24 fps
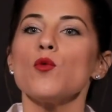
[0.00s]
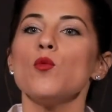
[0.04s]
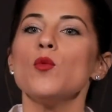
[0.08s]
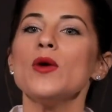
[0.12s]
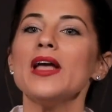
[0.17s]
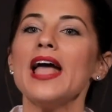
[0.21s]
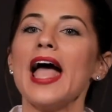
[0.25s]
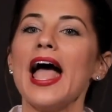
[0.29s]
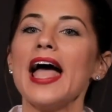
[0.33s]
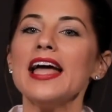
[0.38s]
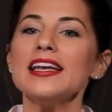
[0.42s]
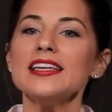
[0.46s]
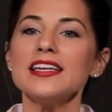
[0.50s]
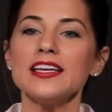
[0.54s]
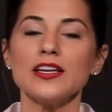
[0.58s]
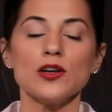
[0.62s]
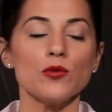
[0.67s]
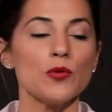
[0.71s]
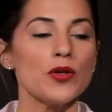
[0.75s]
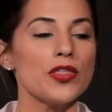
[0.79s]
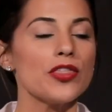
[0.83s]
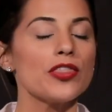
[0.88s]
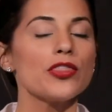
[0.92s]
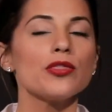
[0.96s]
We
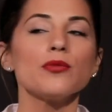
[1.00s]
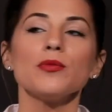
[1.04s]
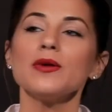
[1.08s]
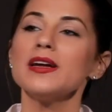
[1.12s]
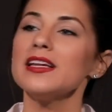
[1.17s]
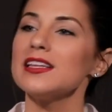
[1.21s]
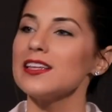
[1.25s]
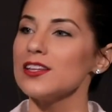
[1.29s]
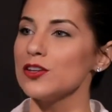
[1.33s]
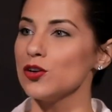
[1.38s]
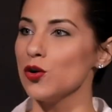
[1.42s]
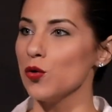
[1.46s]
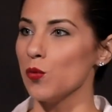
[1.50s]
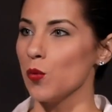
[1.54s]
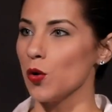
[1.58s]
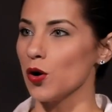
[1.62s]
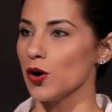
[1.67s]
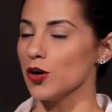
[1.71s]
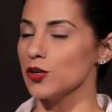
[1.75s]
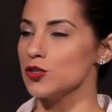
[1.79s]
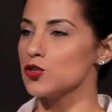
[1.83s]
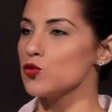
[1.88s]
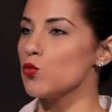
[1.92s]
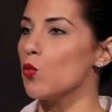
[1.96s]
ended with 3 little
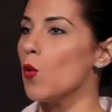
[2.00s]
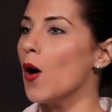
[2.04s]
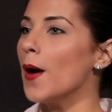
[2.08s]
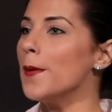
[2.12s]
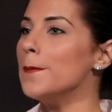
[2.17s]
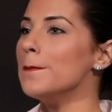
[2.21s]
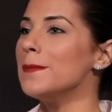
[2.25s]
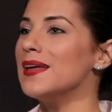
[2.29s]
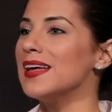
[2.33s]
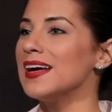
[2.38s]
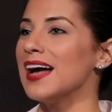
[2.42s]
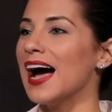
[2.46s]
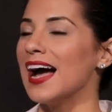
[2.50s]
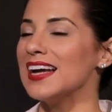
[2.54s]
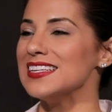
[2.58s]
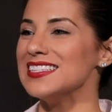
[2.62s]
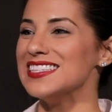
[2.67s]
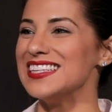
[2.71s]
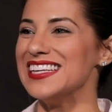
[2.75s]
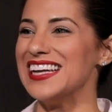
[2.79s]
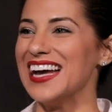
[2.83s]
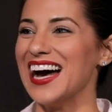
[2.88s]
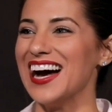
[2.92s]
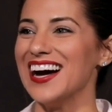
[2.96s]
words, one big
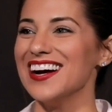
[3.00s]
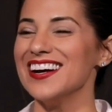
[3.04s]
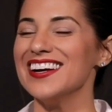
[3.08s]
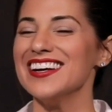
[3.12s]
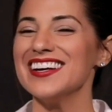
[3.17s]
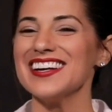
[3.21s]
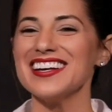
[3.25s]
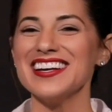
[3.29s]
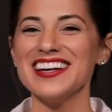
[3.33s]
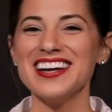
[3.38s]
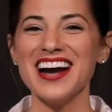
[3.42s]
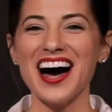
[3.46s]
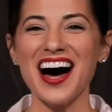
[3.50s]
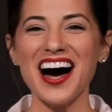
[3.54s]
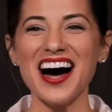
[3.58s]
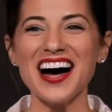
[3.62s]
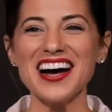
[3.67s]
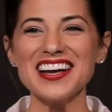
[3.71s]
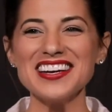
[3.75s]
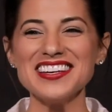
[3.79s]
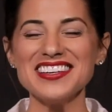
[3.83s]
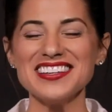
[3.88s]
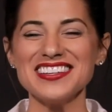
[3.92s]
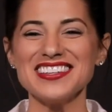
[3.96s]
idea:
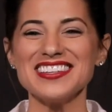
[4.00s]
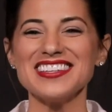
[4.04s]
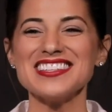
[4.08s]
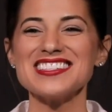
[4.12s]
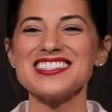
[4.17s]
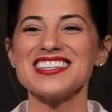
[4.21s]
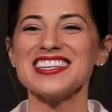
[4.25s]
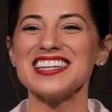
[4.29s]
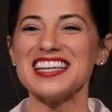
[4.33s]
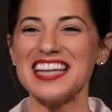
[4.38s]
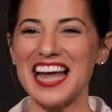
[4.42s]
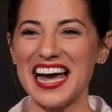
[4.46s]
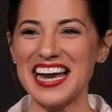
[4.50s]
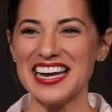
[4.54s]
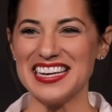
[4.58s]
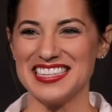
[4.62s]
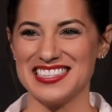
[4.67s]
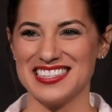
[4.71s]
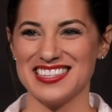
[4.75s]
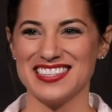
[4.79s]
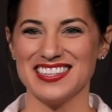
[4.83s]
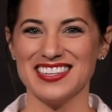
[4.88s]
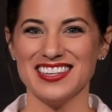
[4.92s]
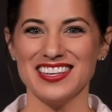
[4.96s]
God is
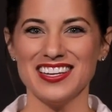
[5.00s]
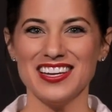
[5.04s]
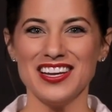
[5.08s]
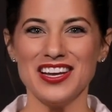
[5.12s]
light.